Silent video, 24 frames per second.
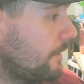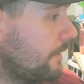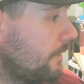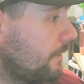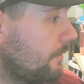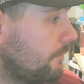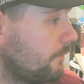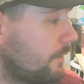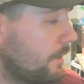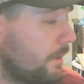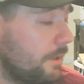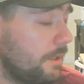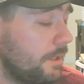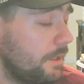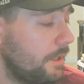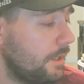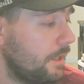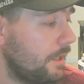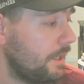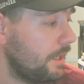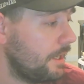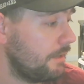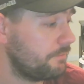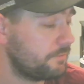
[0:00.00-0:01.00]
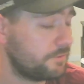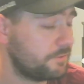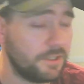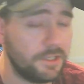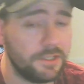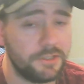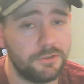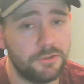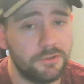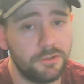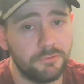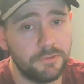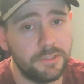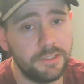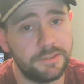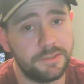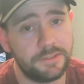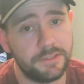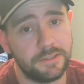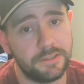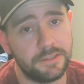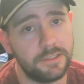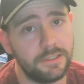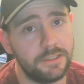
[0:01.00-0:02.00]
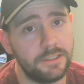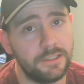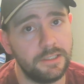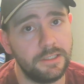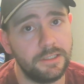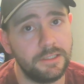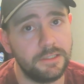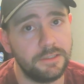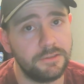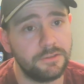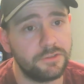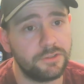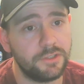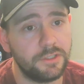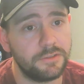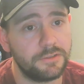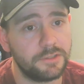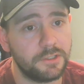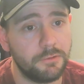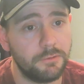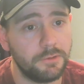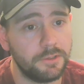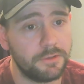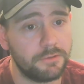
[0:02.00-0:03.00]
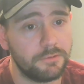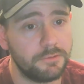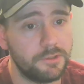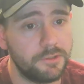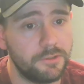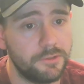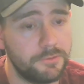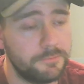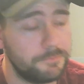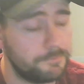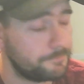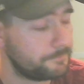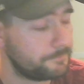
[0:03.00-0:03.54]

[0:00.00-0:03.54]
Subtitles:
what I've started doing recently is just going through